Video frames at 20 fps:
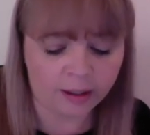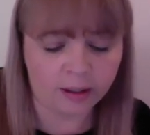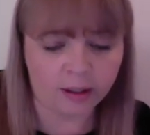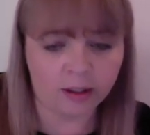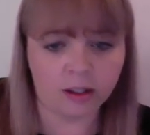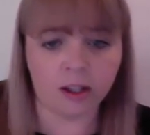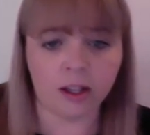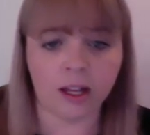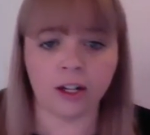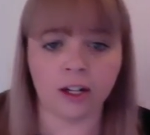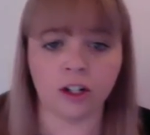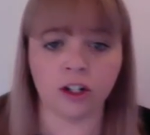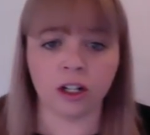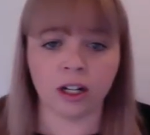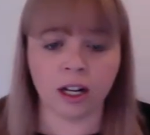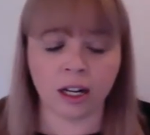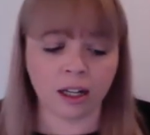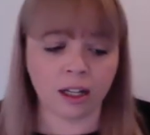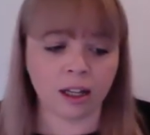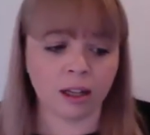So they
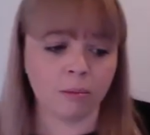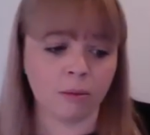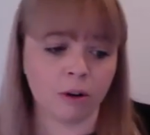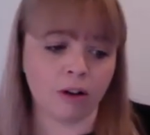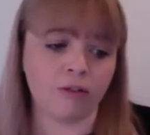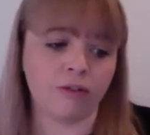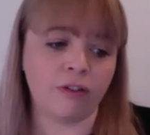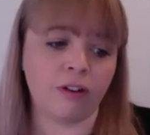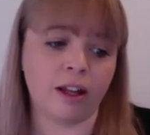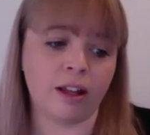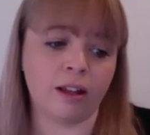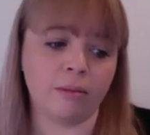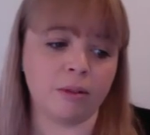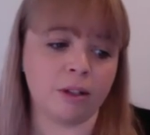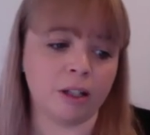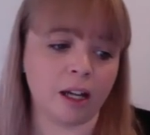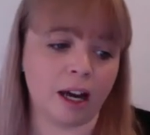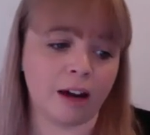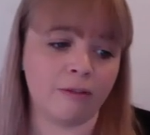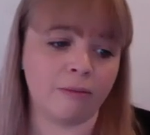genetically modify them
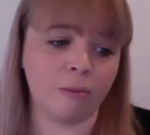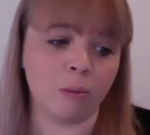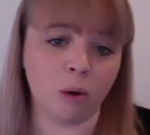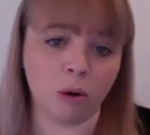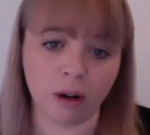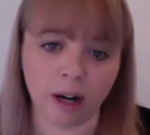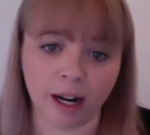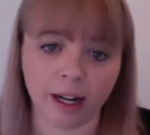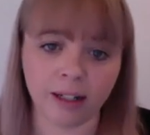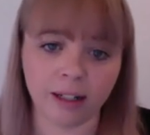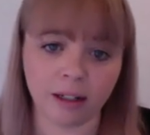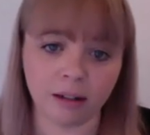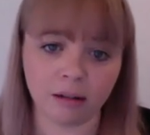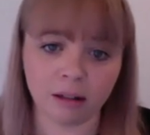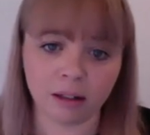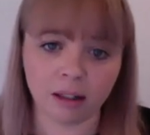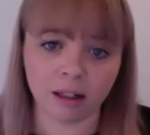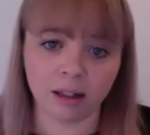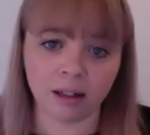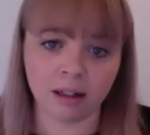to have more
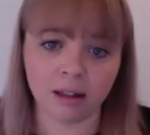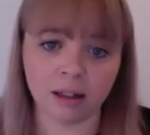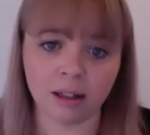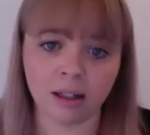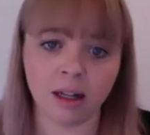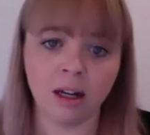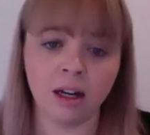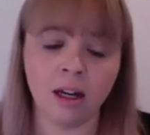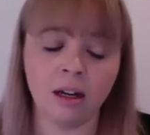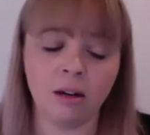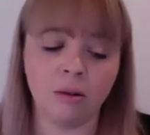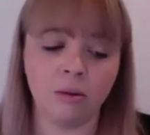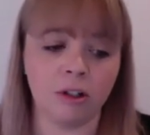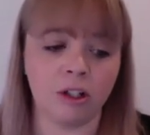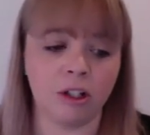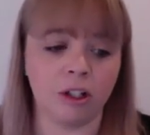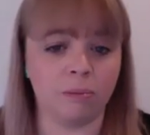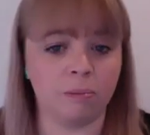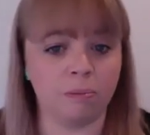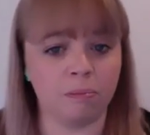antioxidants, which
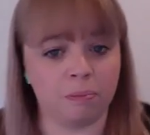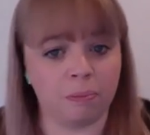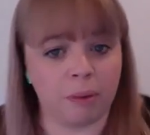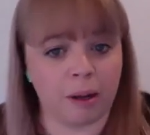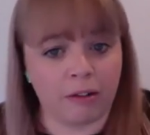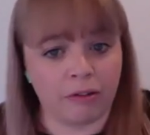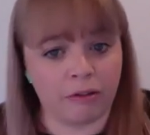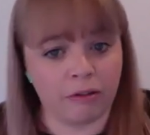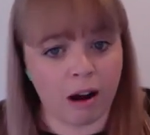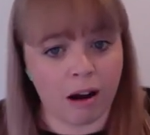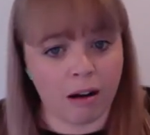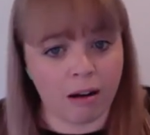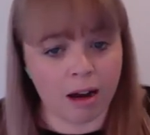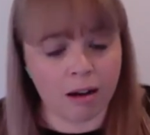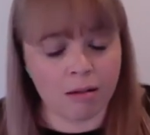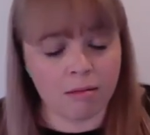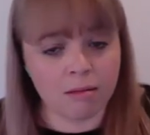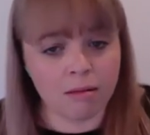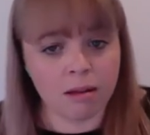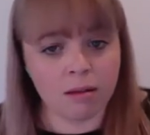are better for our
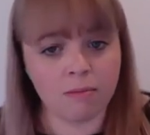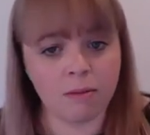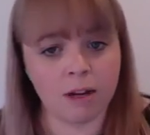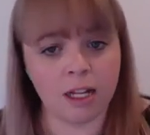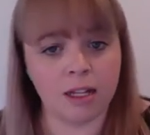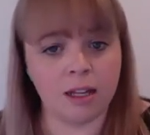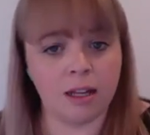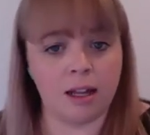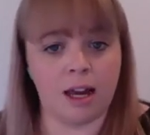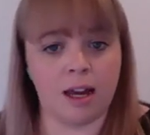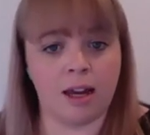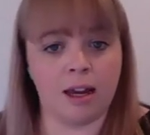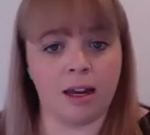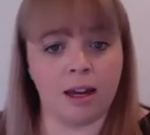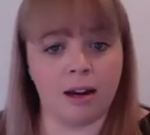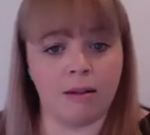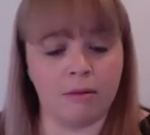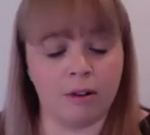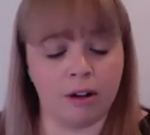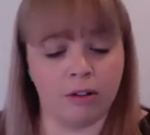health, mean that they can
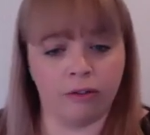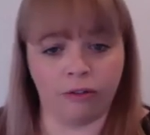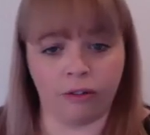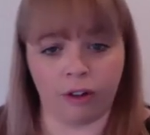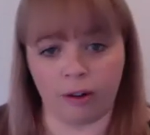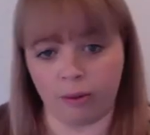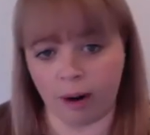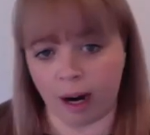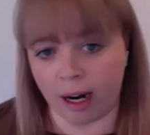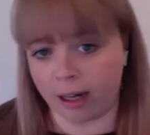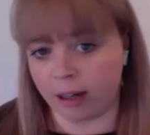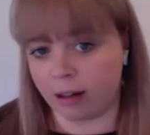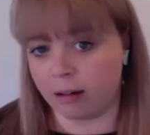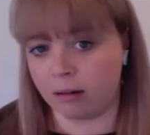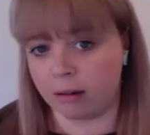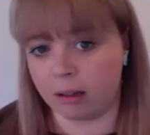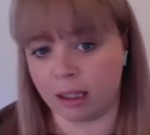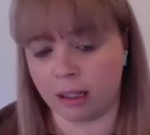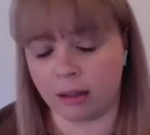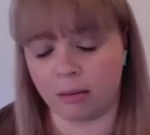get rid of free
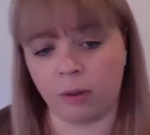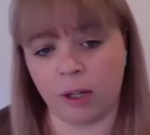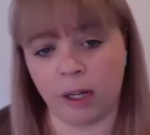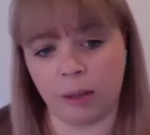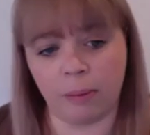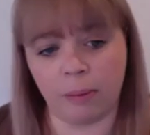radicals and weird